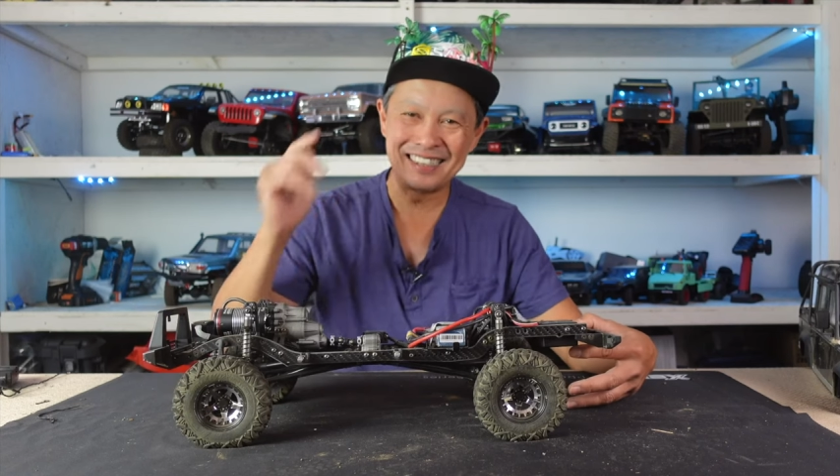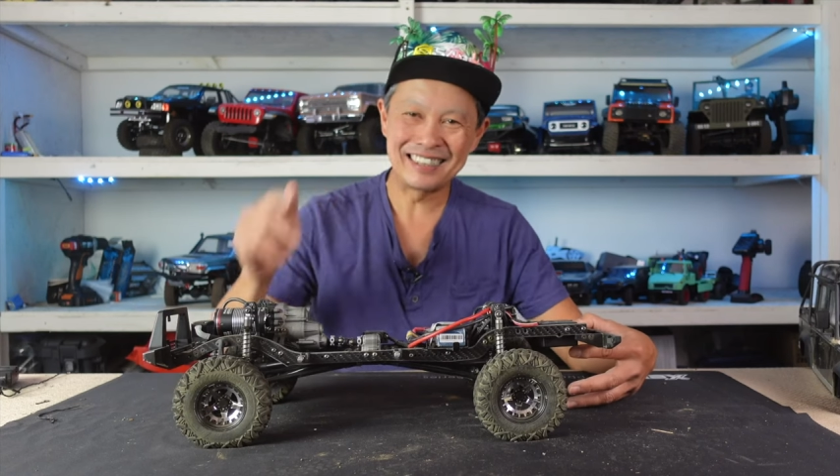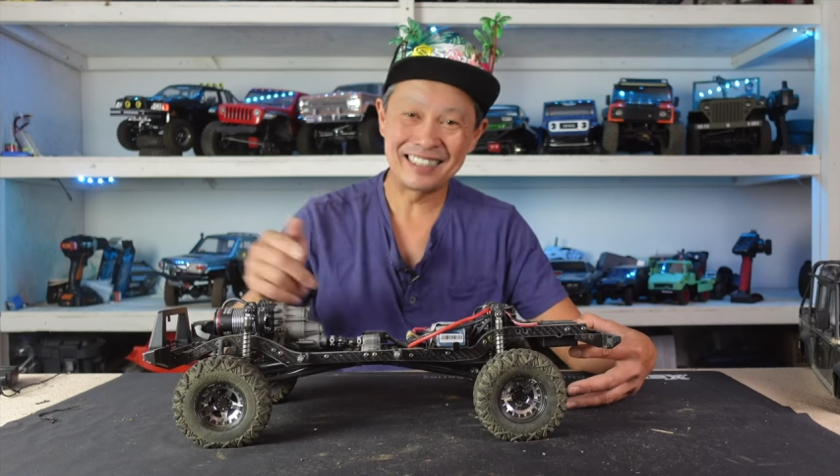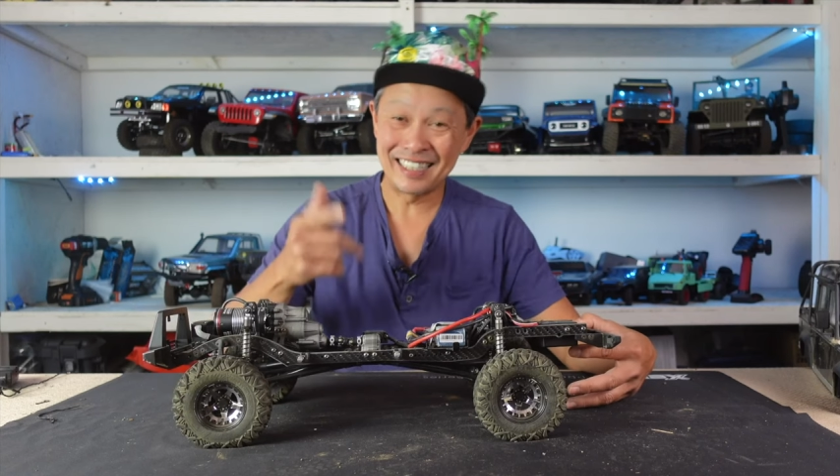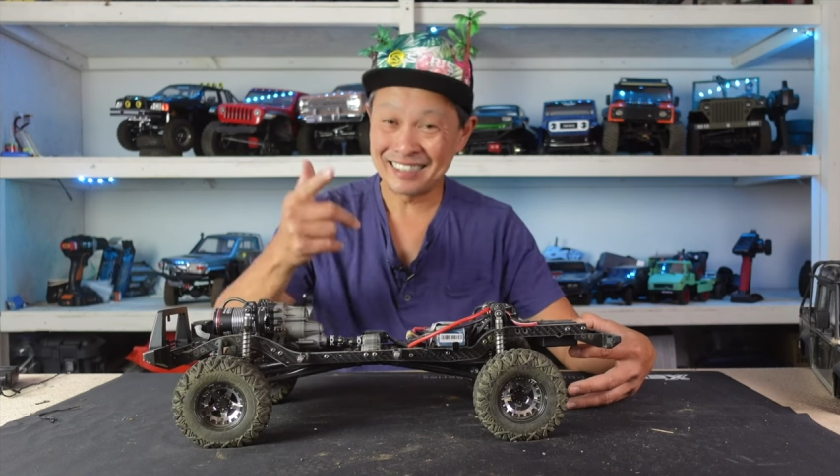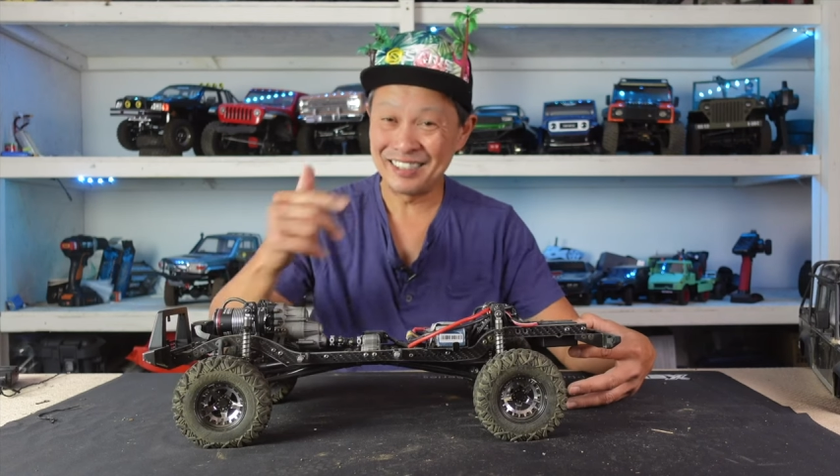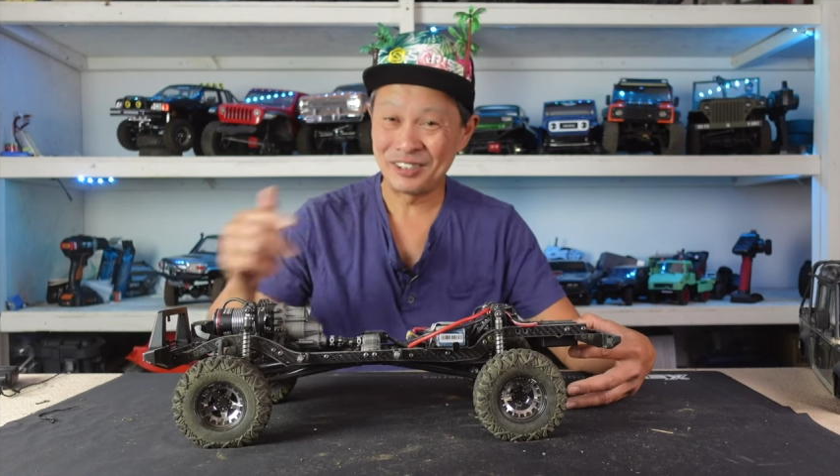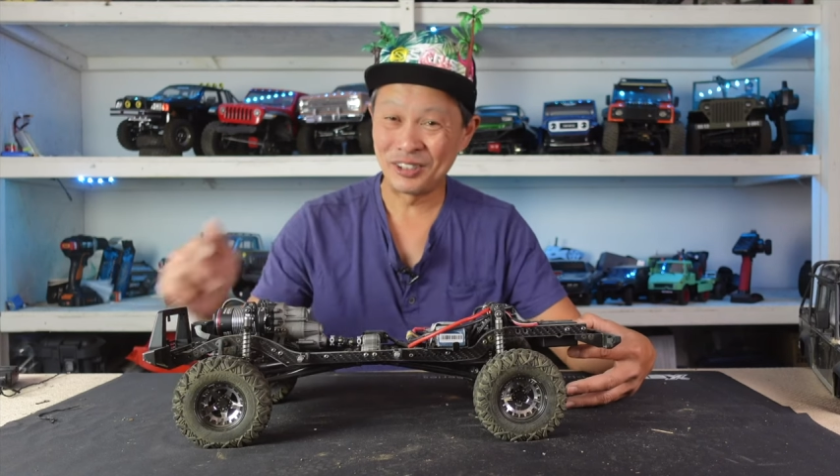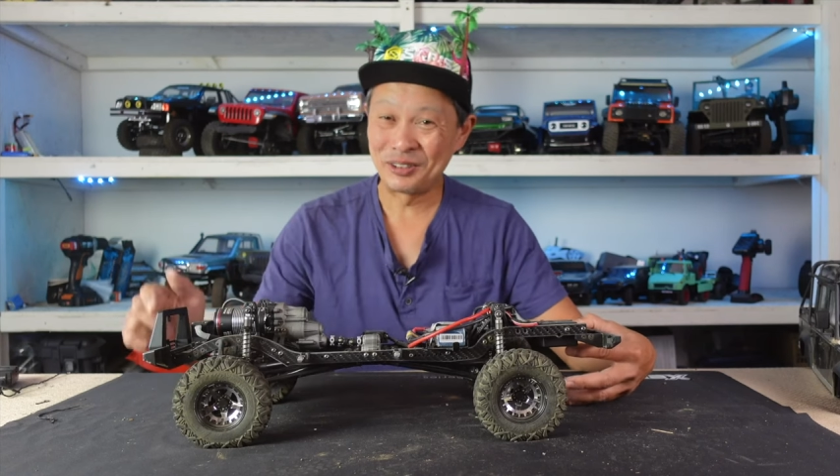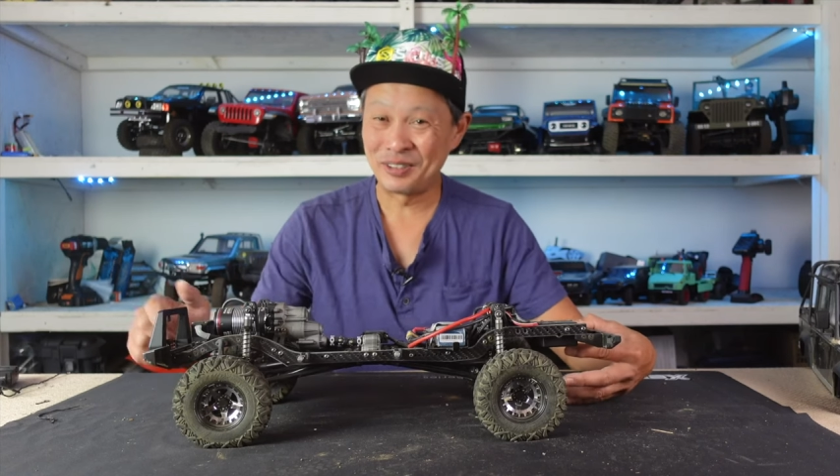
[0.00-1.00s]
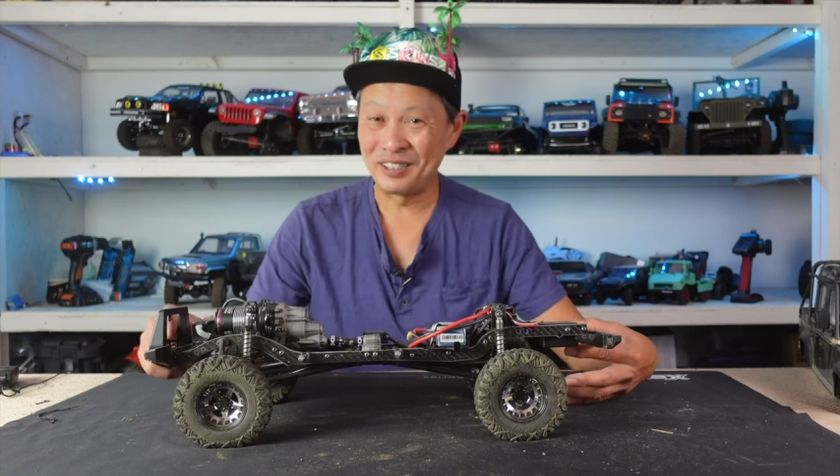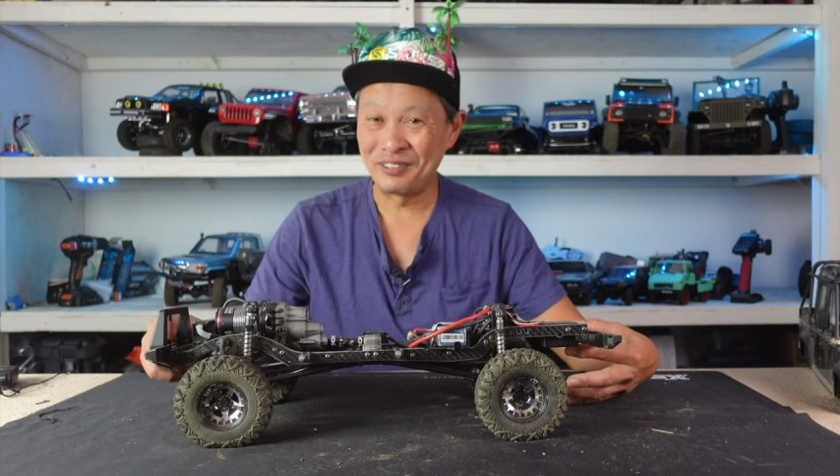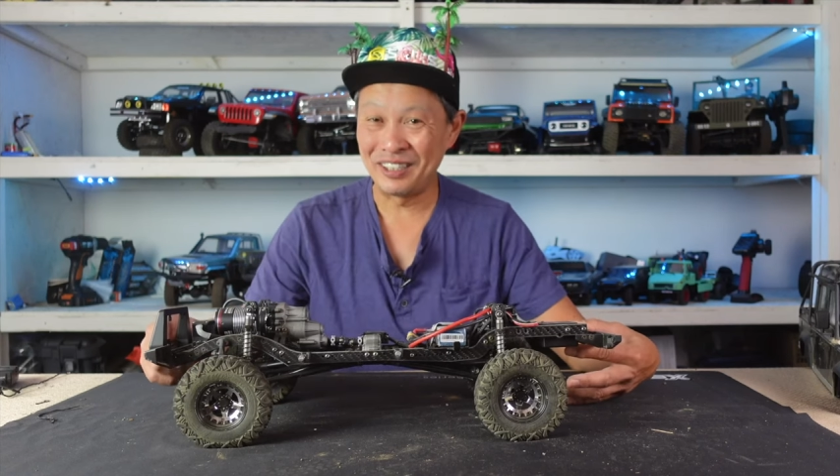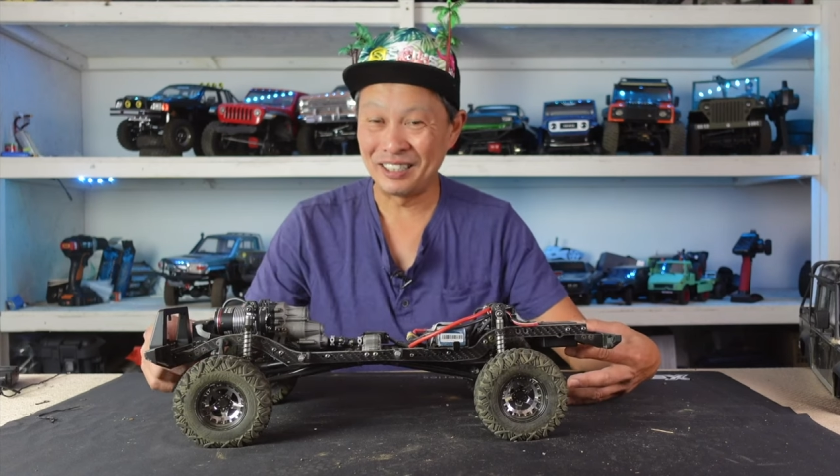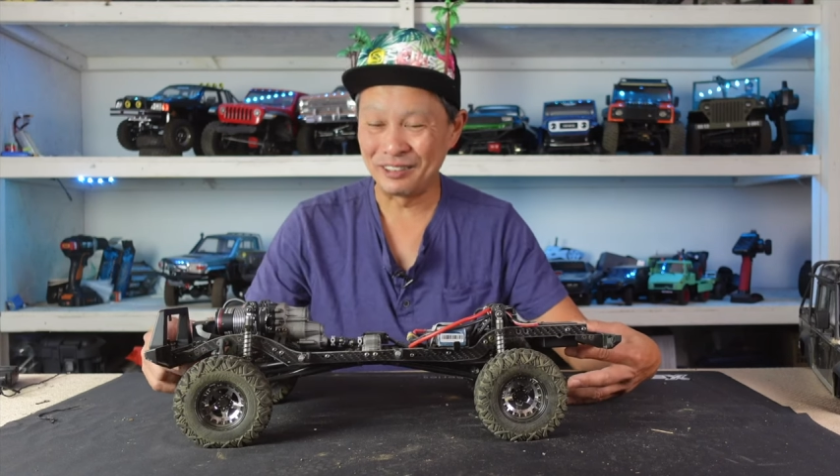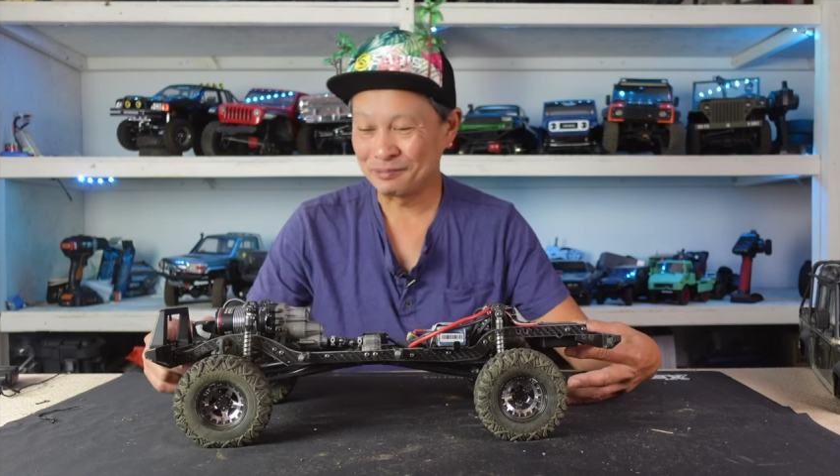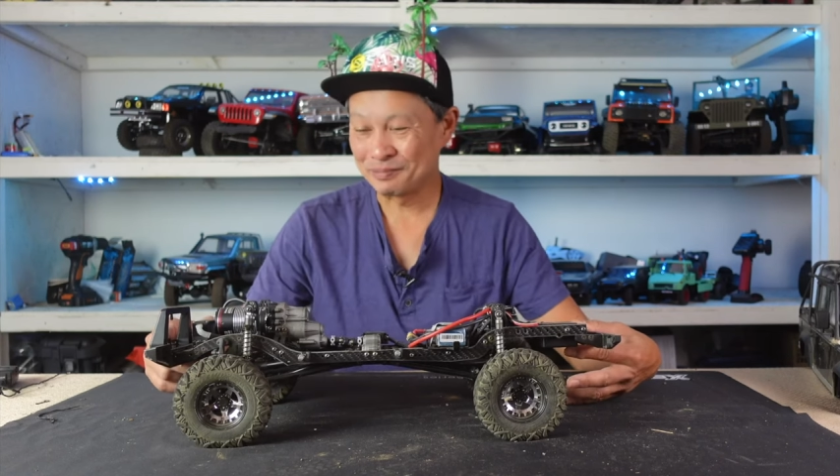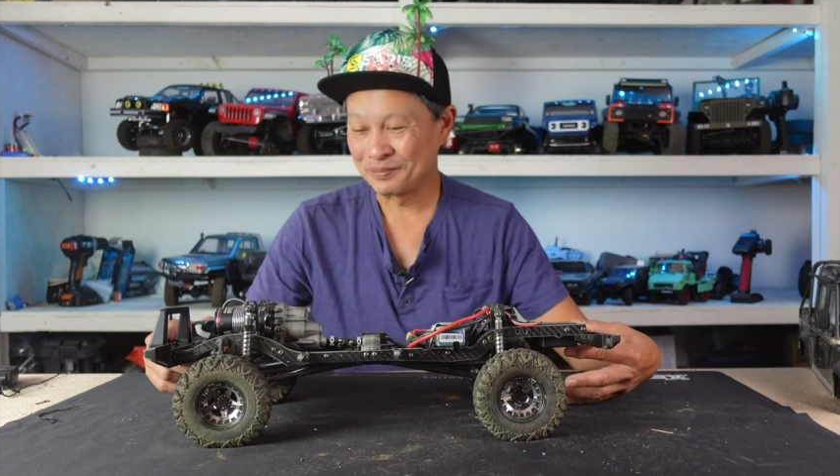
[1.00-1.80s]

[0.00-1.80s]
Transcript: a ton guys and enjoy the running video